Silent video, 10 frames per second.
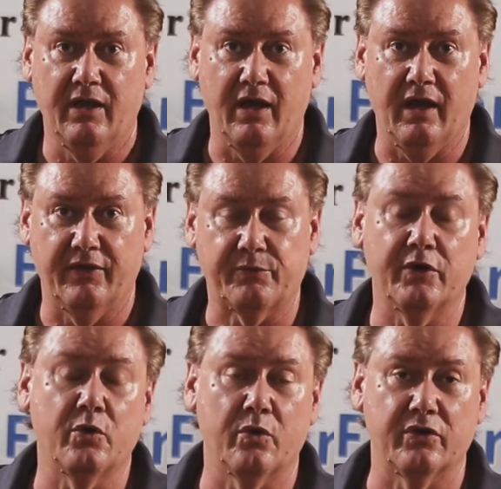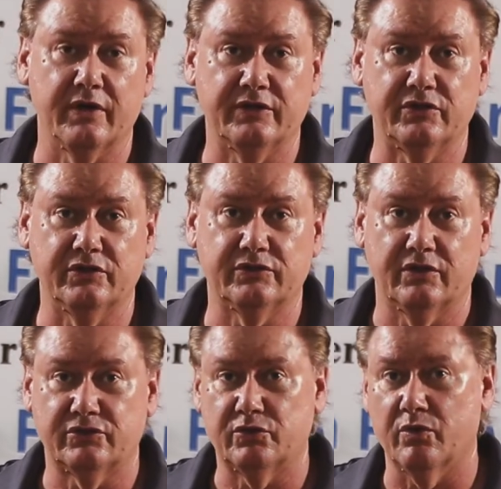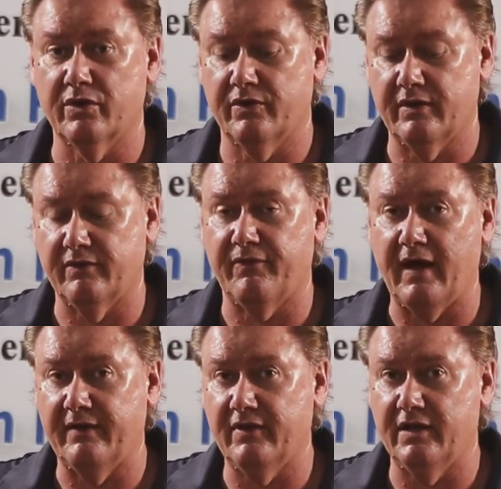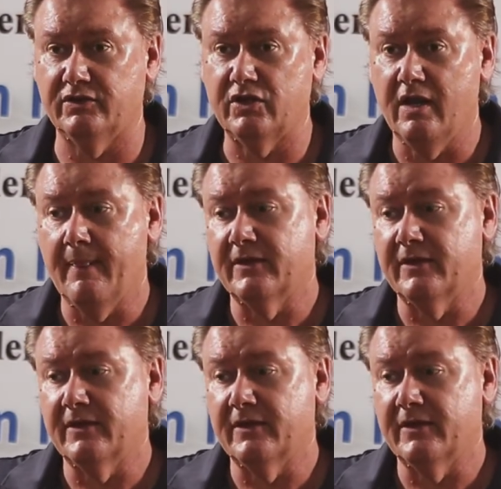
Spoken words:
3/4 inches shorter than the 5-inch.